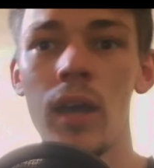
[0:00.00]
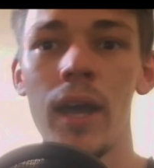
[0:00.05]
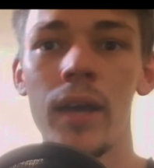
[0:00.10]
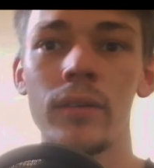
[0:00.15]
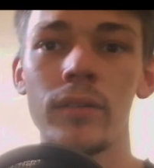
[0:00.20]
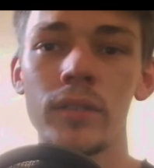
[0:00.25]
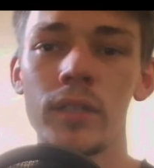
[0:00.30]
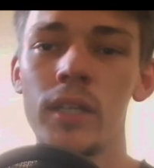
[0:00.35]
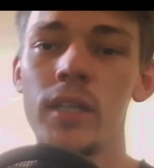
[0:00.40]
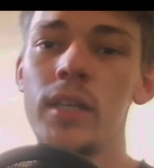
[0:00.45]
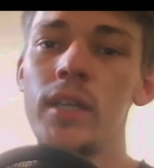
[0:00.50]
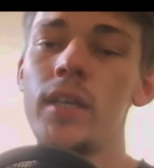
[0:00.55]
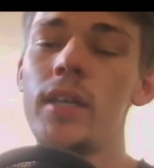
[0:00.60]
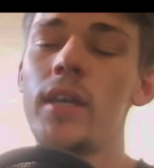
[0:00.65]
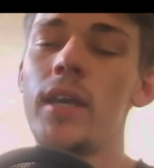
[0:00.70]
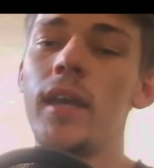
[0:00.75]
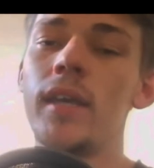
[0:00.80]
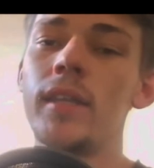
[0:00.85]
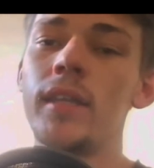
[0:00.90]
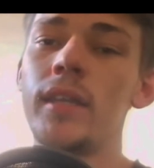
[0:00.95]
are out.
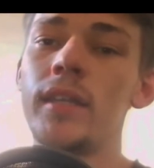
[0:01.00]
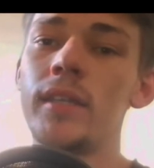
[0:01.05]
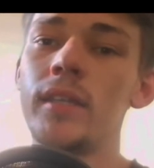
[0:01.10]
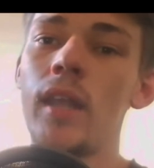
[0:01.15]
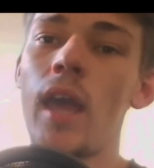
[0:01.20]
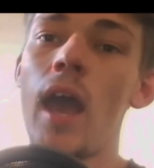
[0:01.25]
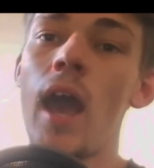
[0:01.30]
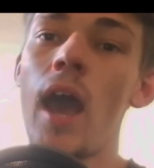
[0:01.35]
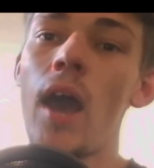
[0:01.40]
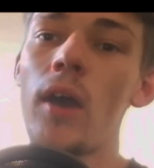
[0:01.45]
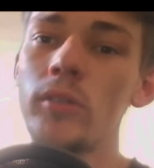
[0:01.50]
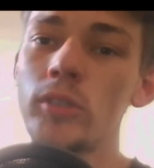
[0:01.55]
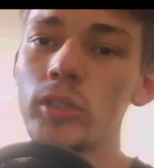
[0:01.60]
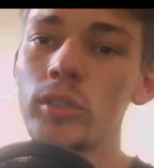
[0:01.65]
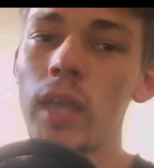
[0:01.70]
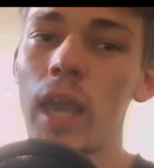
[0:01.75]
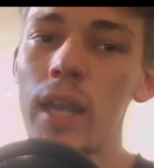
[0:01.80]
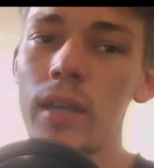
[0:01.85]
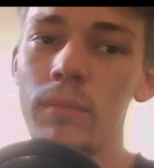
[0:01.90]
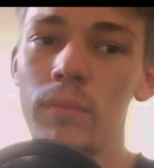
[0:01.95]
And then how to
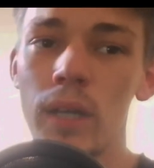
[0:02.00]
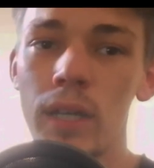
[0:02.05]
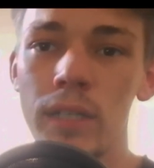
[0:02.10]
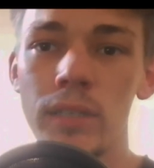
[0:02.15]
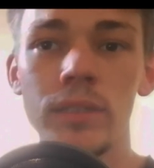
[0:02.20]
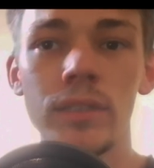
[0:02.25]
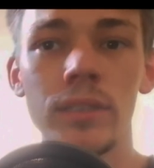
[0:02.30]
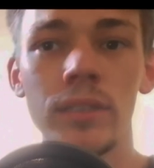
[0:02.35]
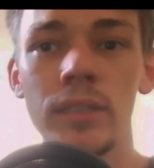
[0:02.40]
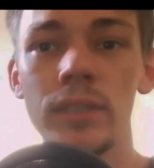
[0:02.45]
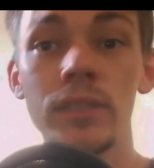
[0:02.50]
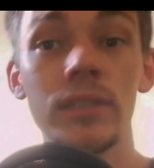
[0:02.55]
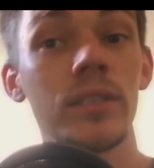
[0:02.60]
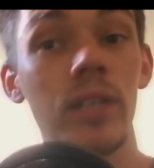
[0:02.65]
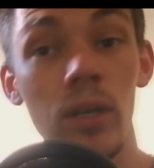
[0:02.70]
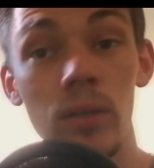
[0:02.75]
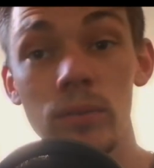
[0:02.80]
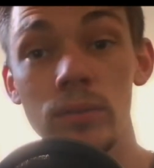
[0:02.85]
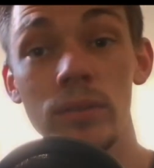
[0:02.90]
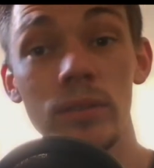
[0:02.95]
calibrate it.
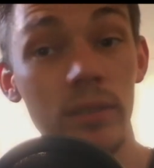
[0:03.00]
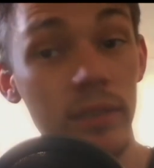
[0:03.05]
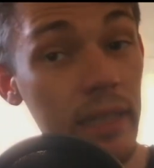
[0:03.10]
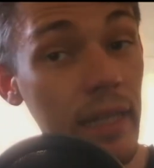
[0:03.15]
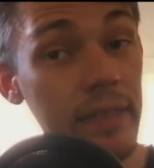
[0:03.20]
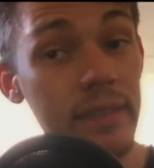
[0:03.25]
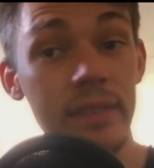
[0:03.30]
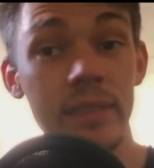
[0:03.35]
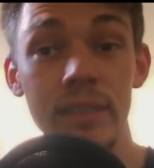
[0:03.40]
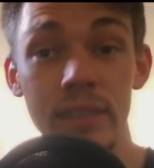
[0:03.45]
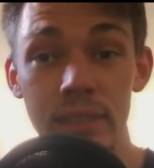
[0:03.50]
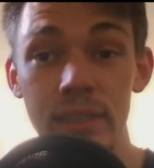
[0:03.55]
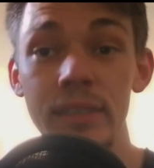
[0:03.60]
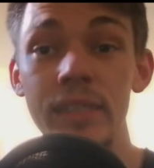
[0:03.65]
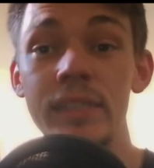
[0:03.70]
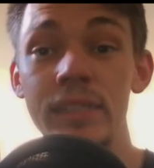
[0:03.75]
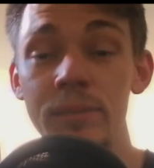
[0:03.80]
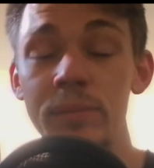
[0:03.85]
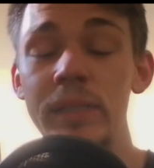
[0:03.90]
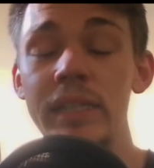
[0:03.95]
Now
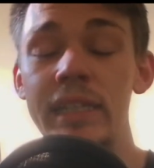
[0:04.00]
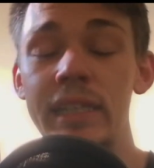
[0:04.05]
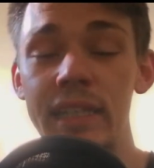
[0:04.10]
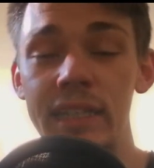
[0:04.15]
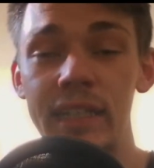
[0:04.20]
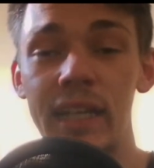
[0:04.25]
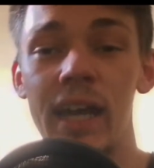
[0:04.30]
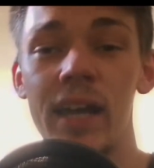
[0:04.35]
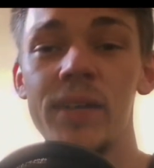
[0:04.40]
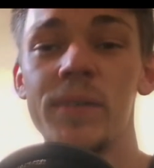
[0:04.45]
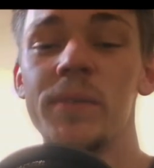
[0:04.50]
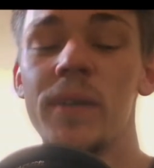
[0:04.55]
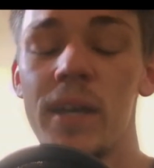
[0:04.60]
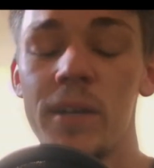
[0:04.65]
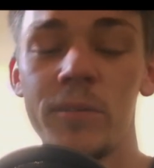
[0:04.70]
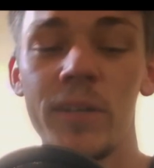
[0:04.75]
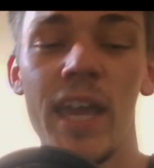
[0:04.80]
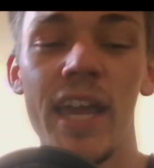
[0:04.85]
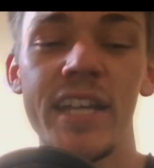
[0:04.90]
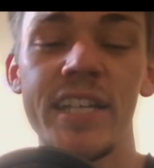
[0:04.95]
here's a big thing, how
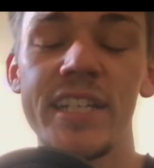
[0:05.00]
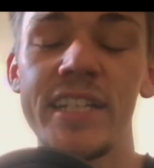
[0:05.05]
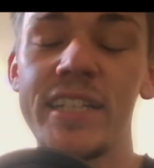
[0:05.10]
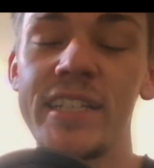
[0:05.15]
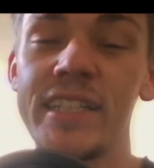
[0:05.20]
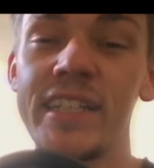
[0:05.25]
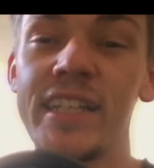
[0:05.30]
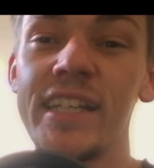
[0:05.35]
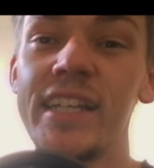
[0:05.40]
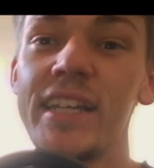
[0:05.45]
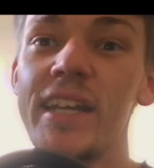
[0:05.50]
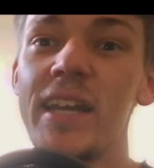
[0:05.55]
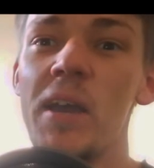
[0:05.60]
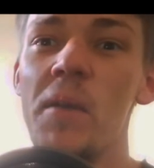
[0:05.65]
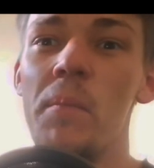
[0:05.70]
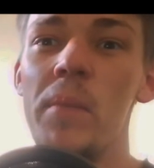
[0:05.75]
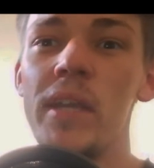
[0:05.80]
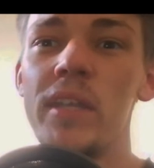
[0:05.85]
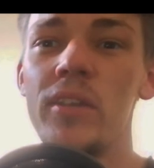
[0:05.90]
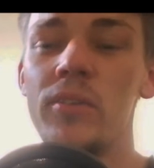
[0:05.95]
we actually
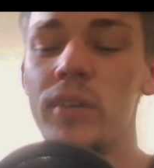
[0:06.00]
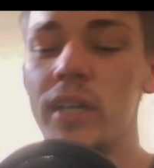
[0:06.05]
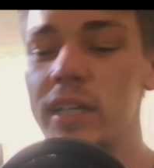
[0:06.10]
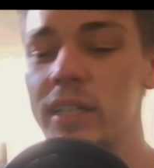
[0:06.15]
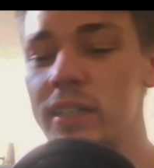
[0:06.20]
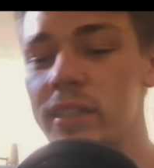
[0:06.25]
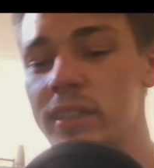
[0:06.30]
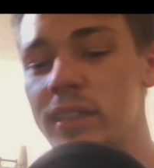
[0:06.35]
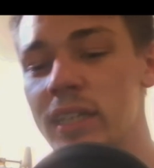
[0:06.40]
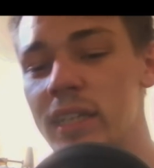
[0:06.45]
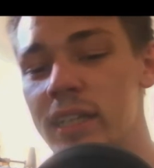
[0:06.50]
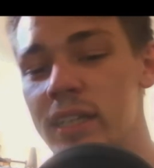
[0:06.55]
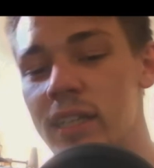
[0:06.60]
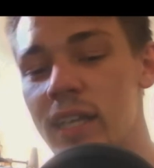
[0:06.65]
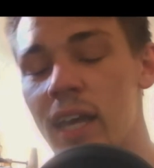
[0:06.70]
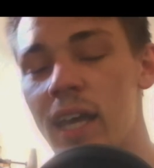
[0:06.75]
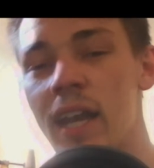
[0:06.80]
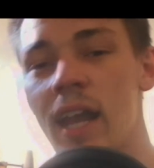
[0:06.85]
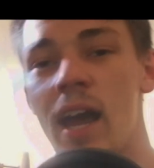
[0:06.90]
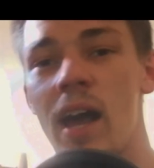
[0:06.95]
make the real deal,
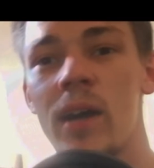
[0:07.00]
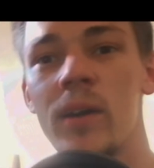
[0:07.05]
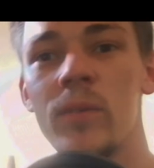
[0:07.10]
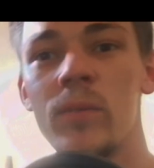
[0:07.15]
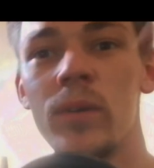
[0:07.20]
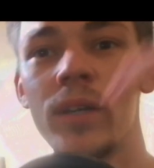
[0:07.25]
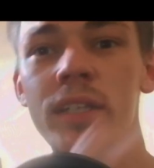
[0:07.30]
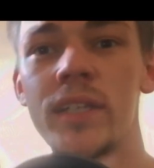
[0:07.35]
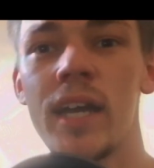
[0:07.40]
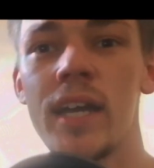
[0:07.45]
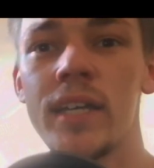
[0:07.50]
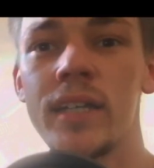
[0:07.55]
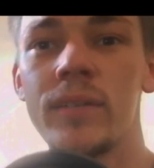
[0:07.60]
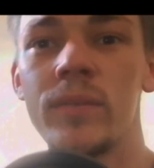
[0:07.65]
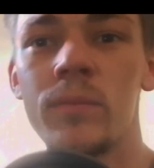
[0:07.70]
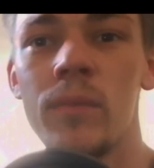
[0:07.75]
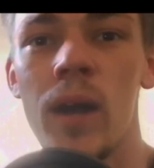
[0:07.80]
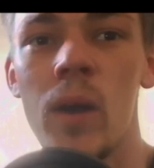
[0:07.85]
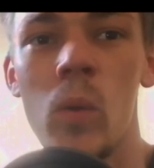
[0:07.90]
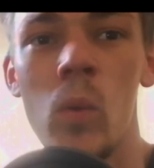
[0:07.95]
and
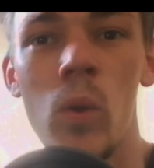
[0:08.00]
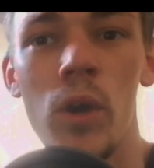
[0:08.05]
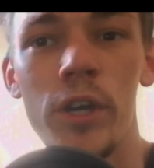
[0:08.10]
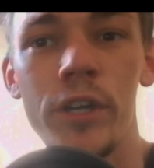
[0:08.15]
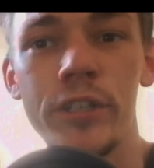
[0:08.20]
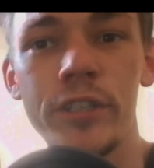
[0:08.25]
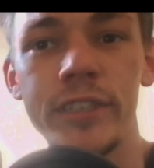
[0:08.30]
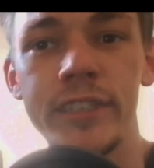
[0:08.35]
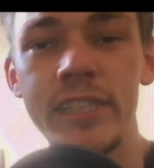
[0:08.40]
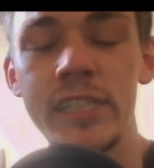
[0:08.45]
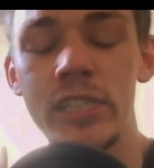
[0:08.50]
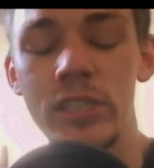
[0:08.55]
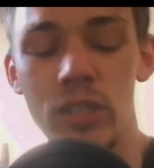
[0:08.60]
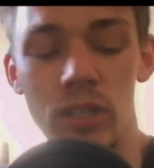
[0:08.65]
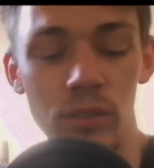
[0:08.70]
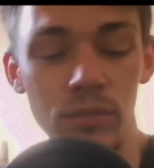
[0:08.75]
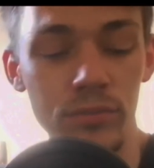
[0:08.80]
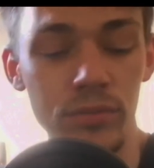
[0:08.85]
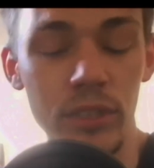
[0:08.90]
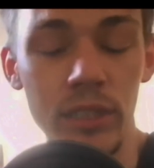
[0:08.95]
my work consists
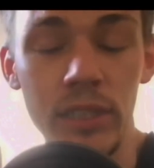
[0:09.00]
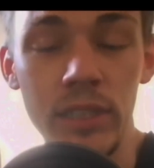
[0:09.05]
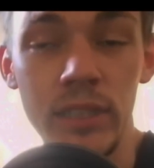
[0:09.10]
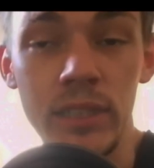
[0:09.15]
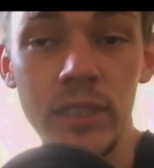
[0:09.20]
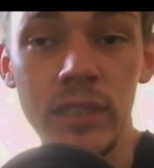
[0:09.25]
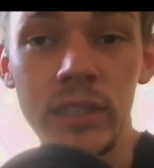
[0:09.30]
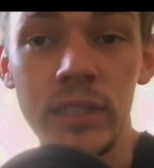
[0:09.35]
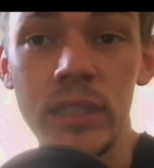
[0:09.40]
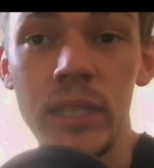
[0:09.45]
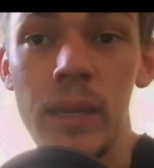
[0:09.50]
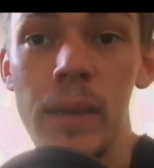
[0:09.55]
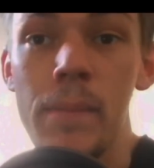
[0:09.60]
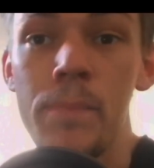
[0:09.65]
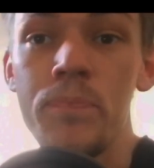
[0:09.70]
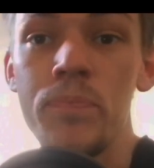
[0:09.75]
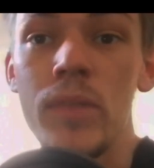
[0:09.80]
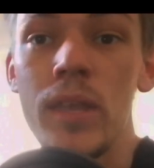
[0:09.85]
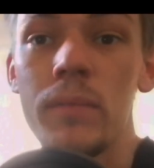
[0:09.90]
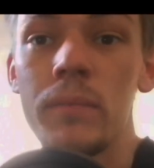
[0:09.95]
of is
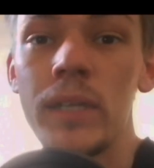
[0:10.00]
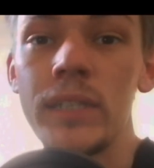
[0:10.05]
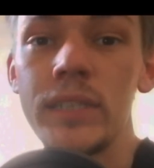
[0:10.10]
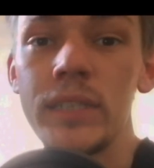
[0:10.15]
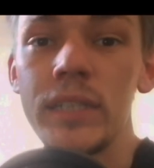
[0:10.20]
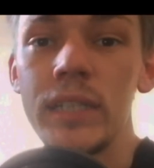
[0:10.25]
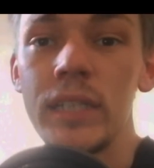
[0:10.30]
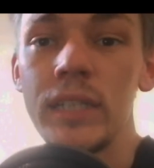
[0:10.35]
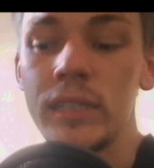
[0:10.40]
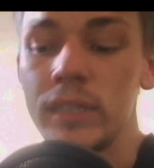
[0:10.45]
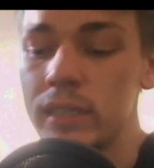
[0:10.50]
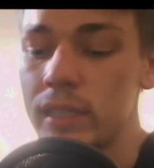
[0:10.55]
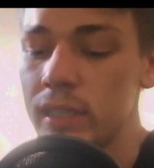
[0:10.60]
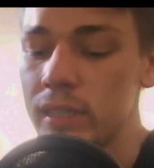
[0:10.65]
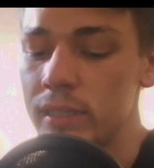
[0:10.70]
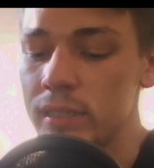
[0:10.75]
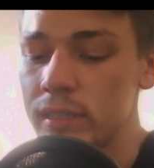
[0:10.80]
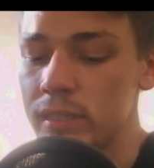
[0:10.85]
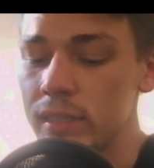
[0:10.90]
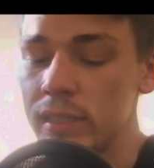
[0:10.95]
basically
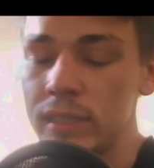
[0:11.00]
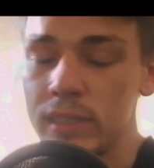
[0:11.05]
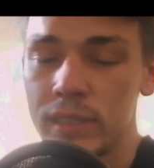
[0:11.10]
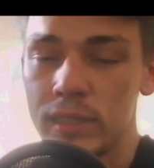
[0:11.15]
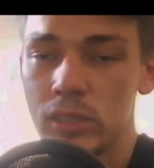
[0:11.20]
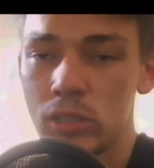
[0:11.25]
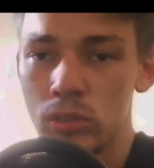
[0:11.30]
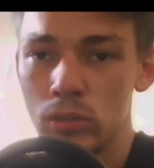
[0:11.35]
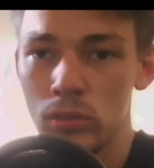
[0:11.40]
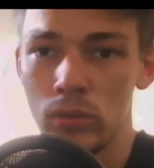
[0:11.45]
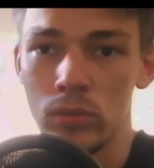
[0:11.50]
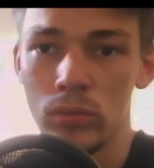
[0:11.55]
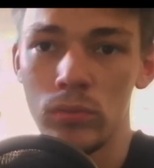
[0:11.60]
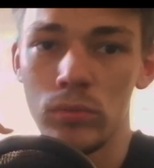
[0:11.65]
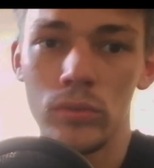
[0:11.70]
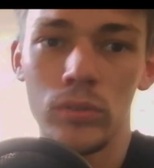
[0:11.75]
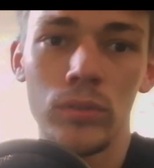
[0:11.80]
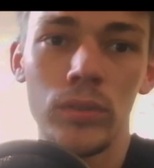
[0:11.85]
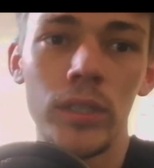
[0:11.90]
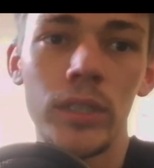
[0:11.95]
it's easier
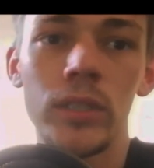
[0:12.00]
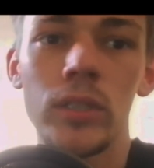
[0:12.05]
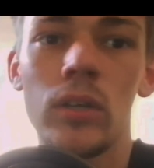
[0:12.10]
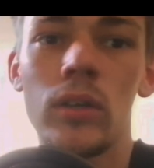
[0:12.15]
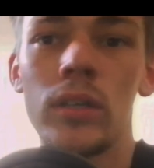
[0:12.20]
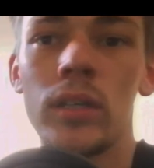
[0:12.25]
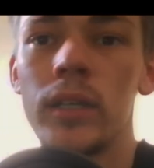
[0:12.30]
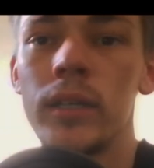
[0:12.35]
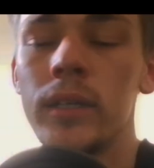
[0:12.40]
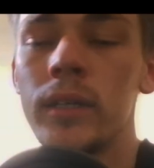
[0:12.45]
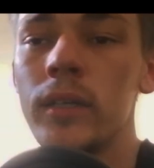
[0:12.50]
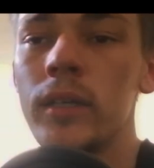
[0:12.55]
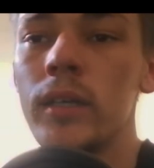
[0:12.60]
to do it on